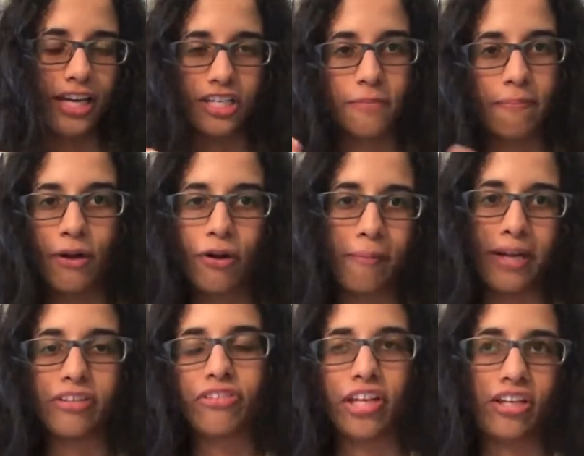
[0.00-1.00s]

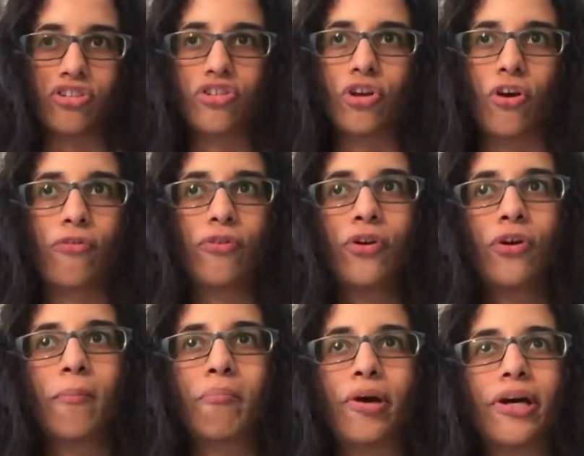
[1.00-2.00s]
experimenting and stuff.
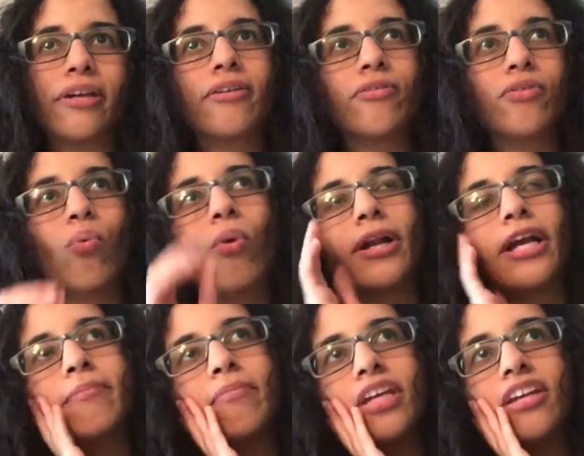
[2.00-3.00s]
But what
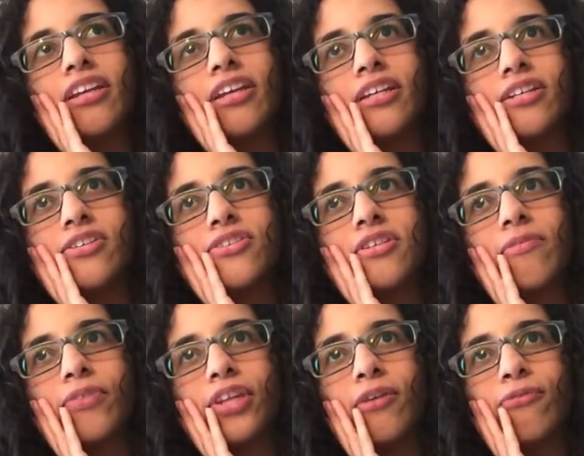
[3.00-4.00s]
I mean is,
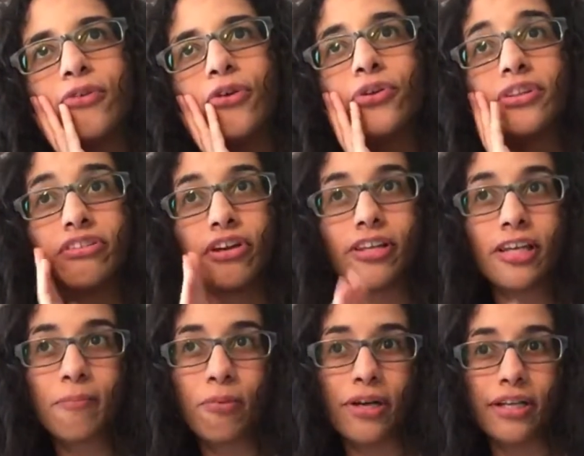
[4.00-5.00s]
if you
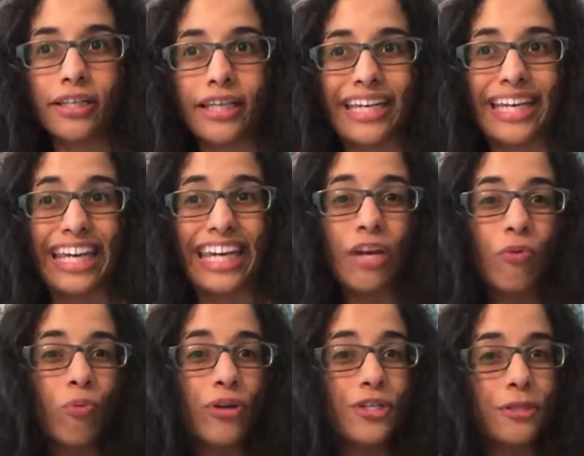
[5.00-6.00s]
deliberately,
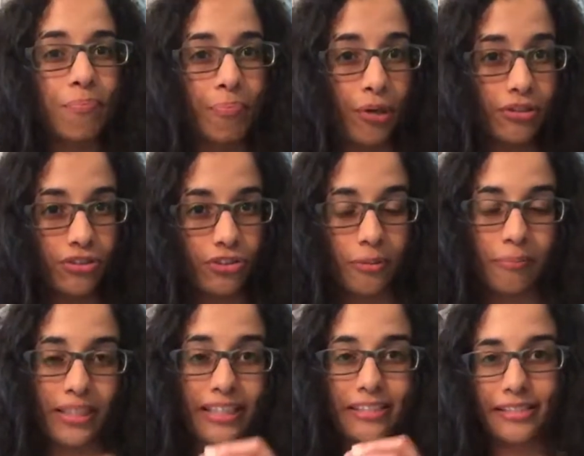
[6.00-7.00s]

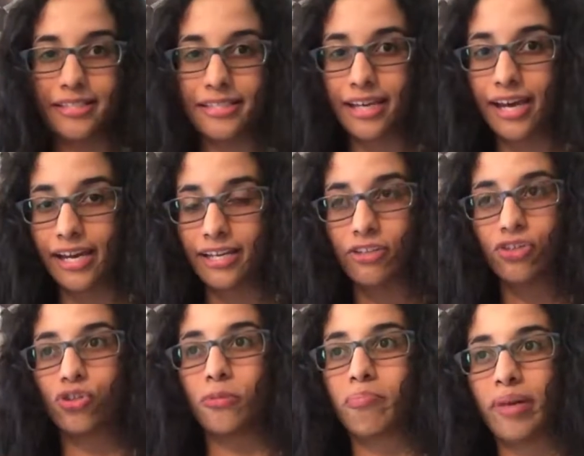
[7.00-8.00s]
irresponsibly decide
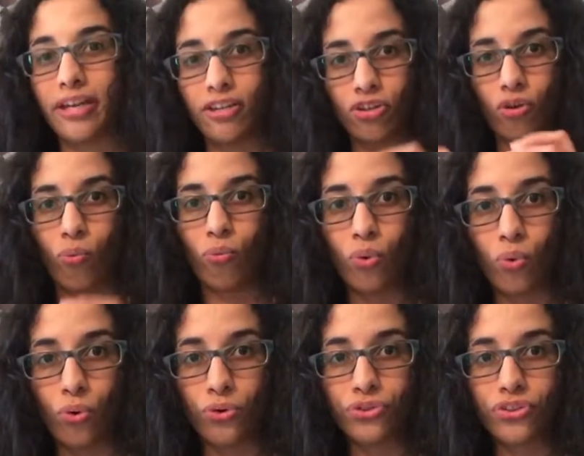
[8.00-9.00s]
to bend
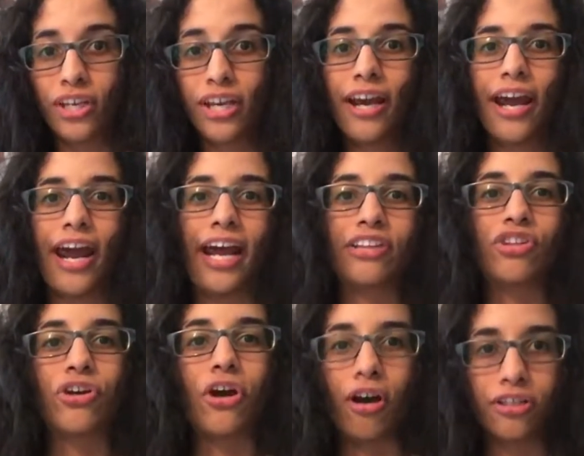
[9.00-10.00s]
rules
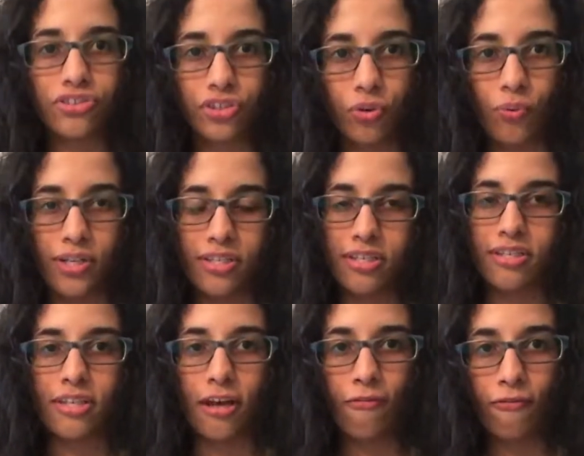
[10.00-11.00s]
and the
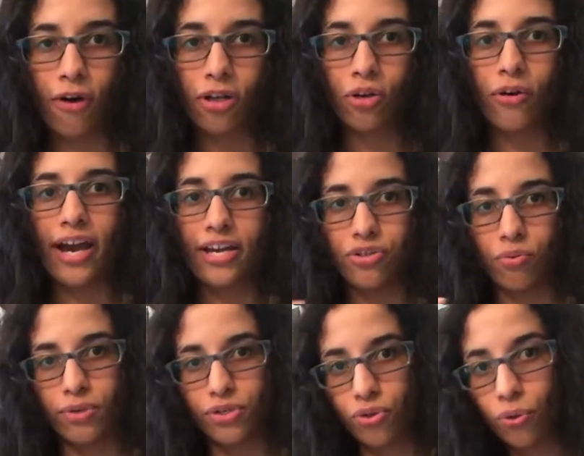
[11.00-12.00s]
consequences that follow as
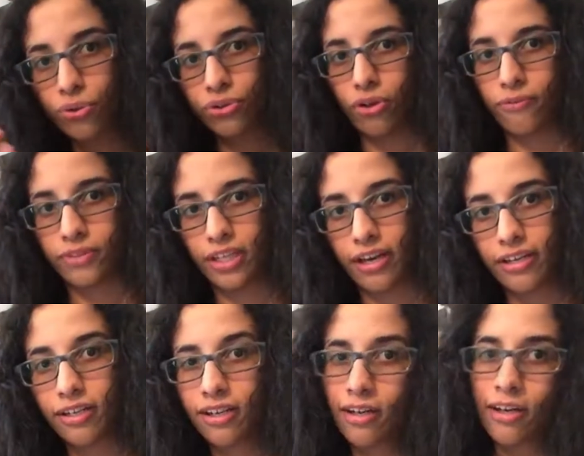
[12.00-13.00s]
a result of that,